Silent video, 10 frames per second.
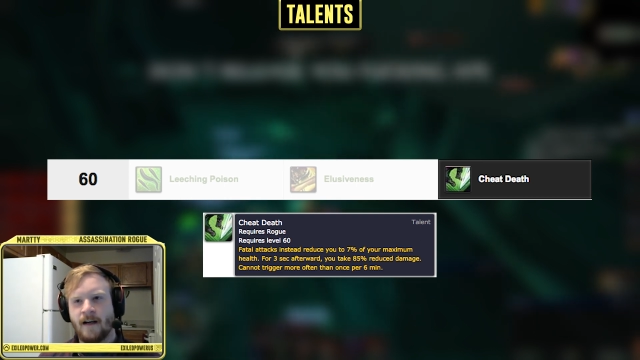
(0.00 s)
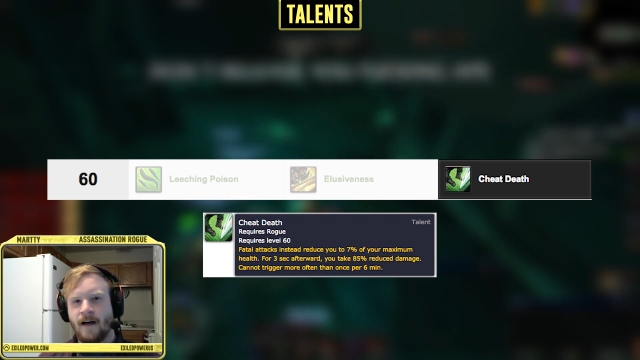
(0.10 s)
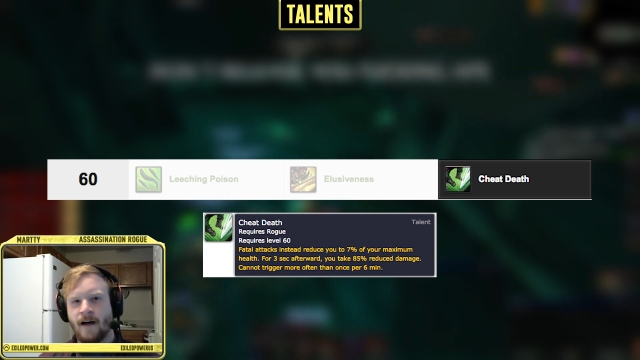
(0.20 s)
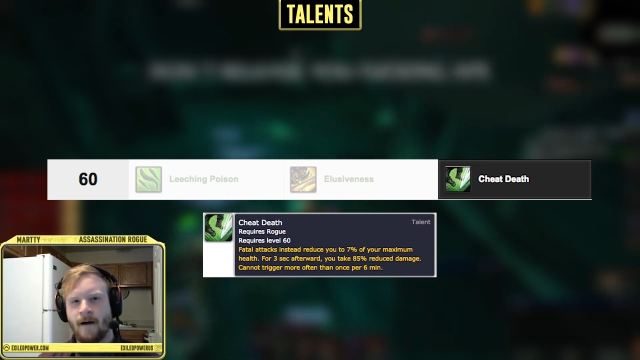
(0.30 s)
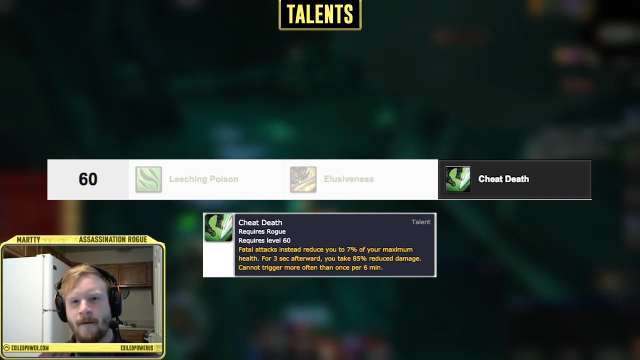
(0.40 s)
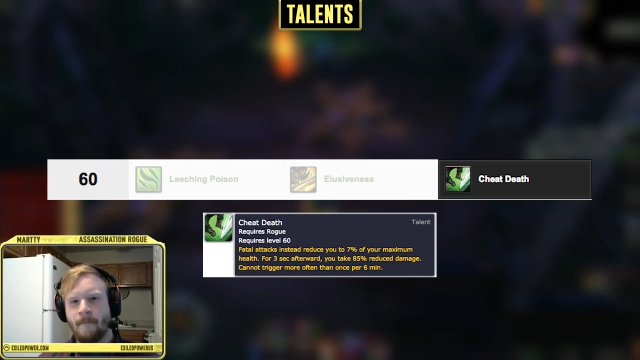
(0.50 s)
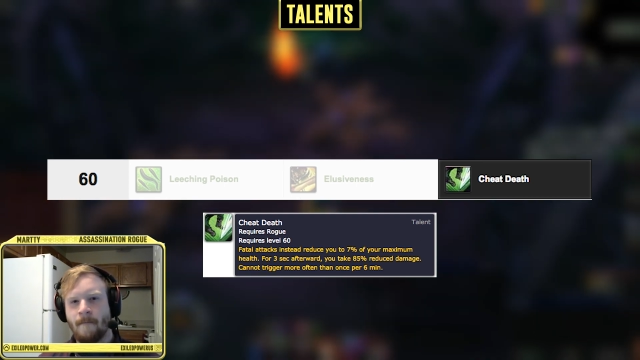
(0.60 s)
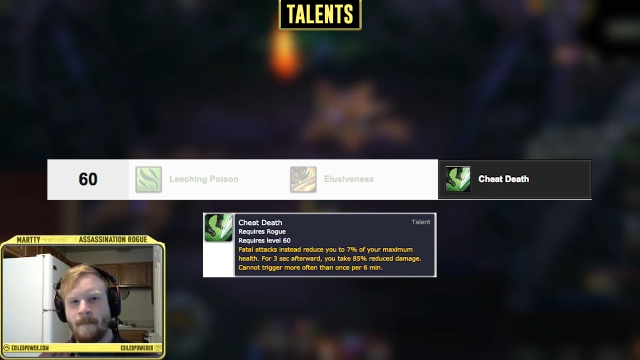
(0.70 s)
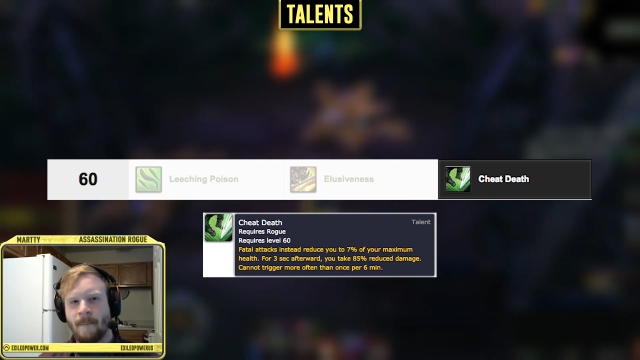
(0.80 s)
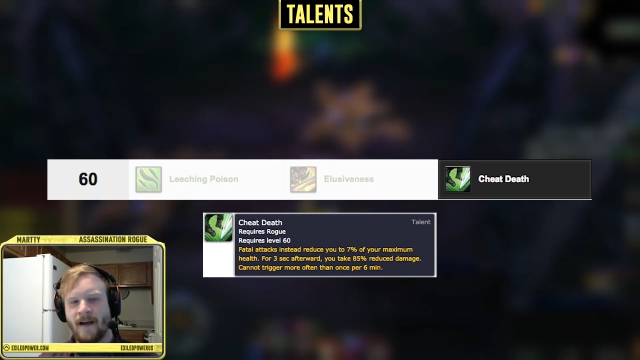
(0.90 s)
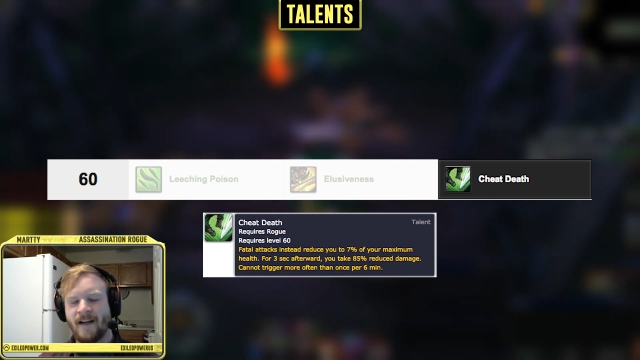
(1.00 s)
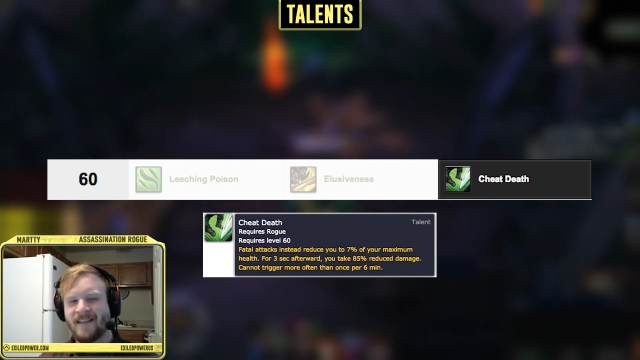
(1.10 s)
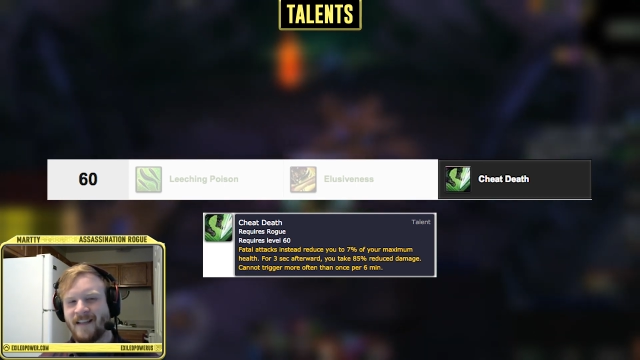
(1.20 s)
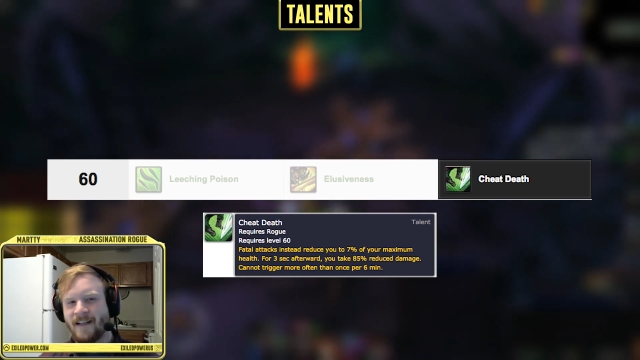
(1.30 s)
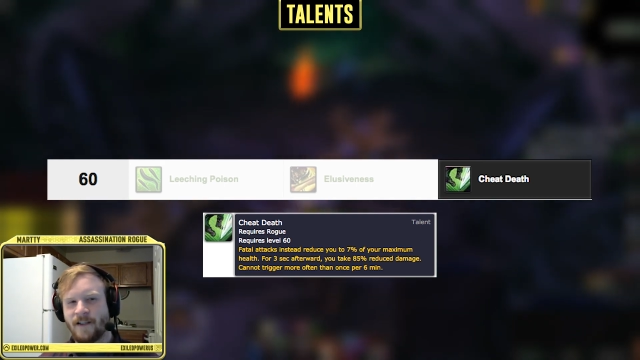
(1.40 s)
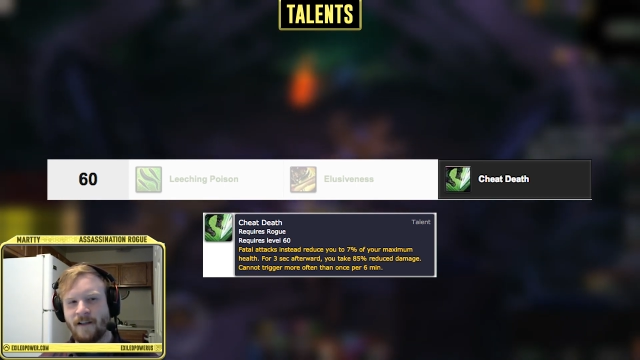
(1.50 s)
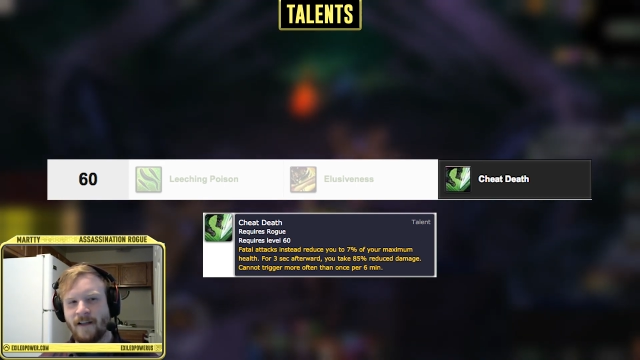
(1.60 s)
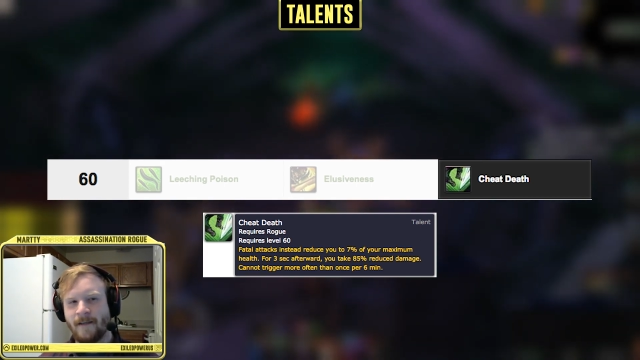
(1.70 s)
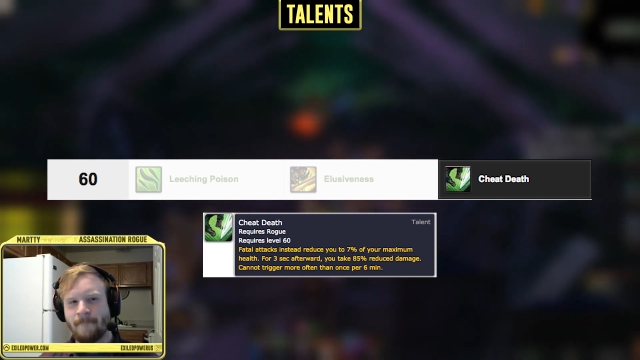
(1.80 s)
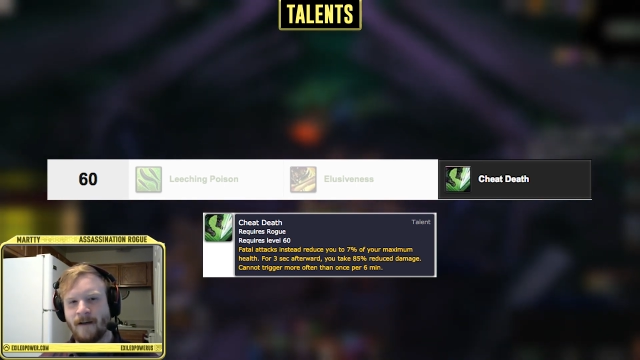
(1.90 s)
and
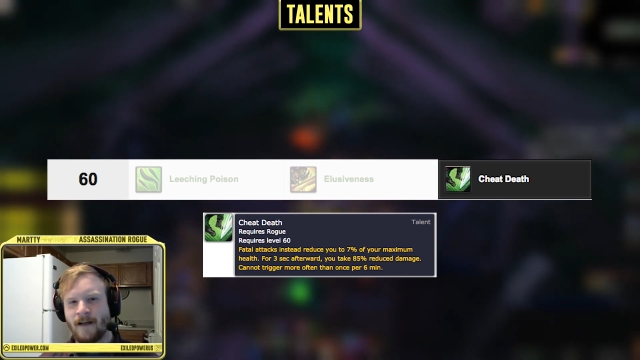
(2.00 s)
essentially